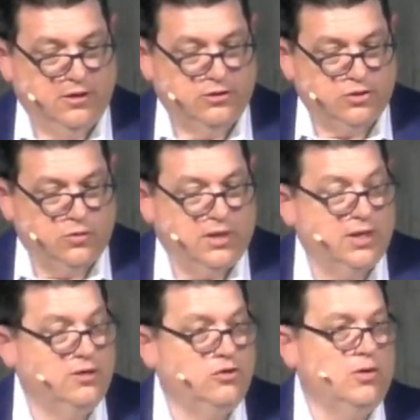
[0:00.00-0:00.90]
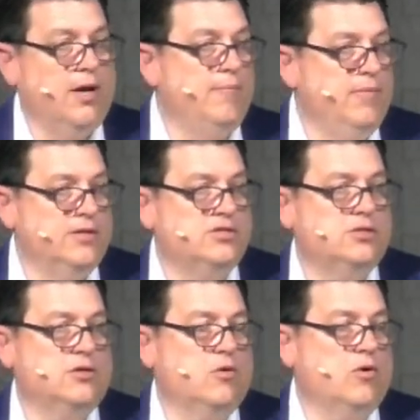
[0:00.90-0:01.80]
So, again, do not
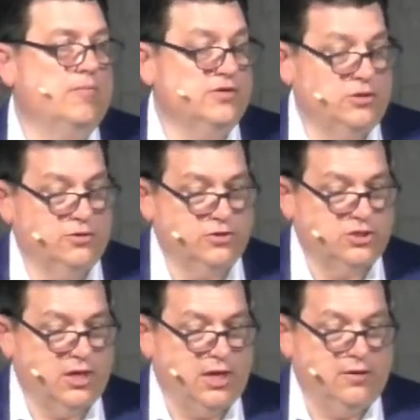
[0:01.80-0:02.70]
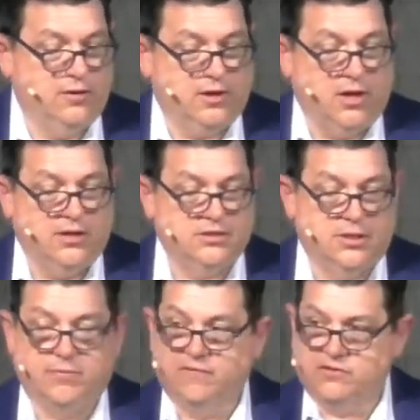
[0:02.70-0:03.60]
miss or misunderstand the
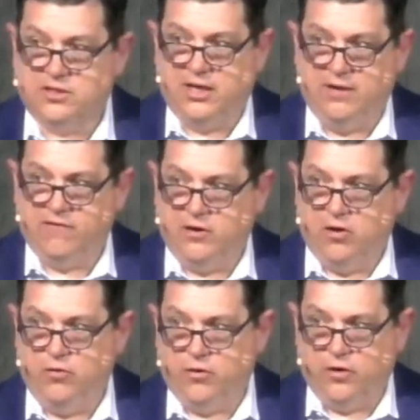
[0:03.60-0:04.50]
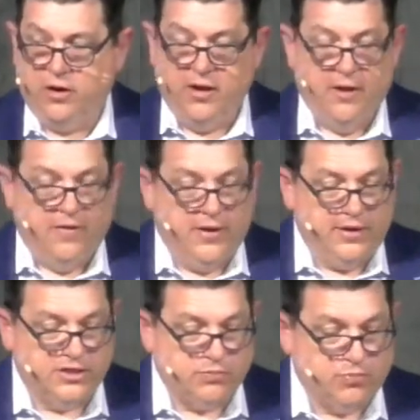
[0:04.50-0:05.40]
concept of slave and owner that
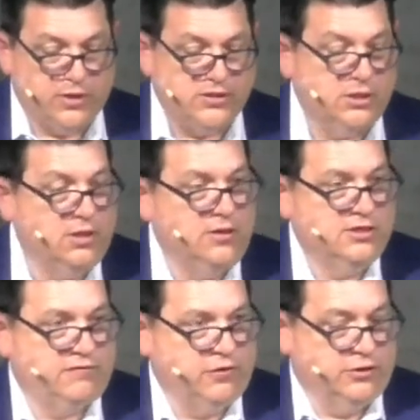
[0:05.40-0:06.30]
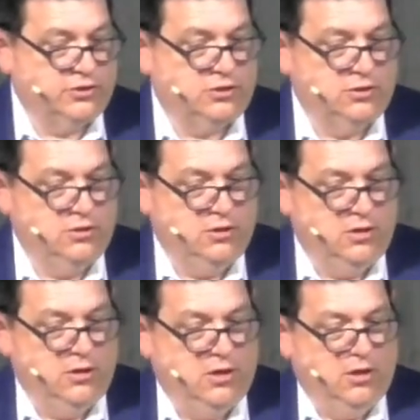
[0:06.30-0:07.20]
is present in this verse.
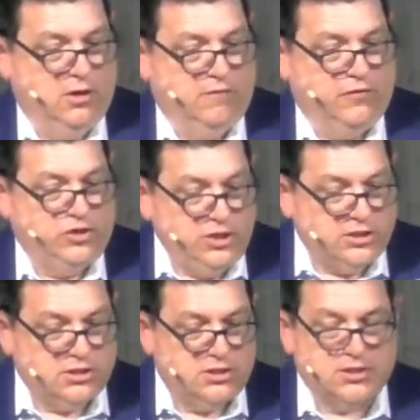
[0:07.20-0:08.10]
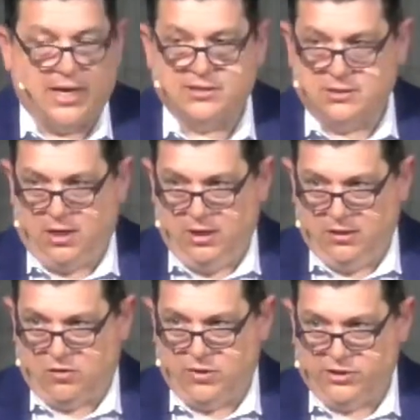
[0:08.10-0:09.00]
For Jesus is asking
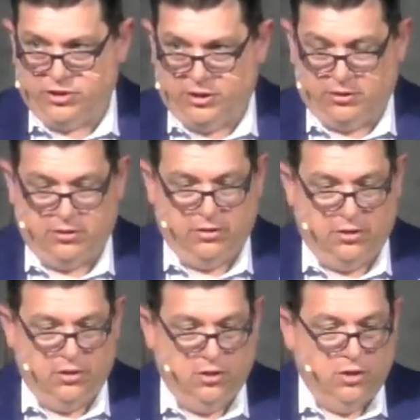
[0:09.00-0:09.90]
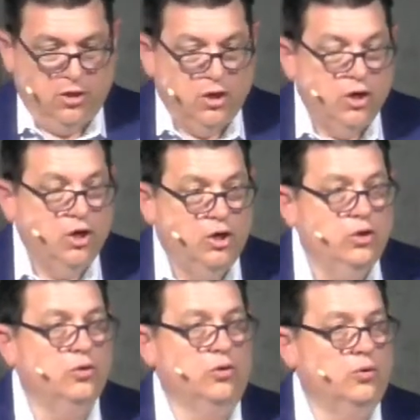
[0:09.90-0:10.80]
the question
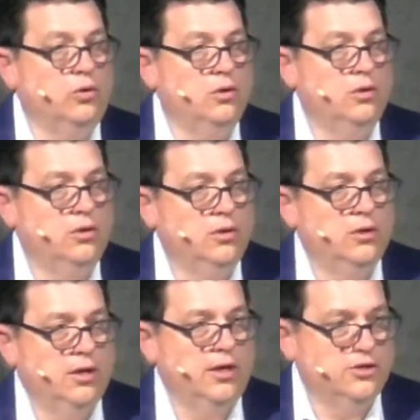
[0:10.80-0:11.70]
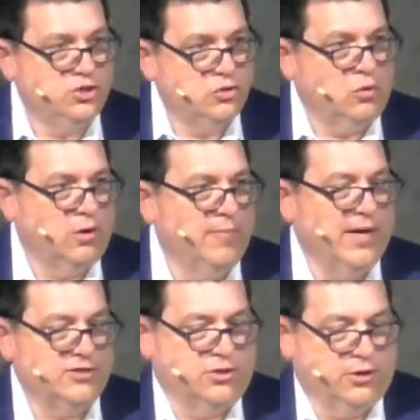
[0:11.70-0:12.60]
who is your
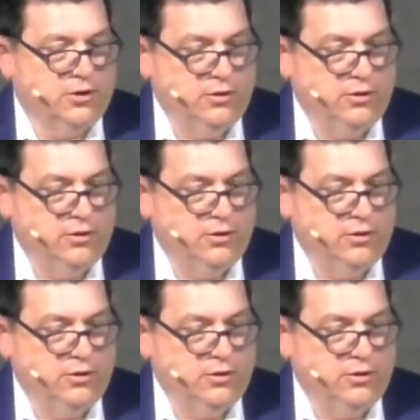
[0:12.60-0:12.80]
master?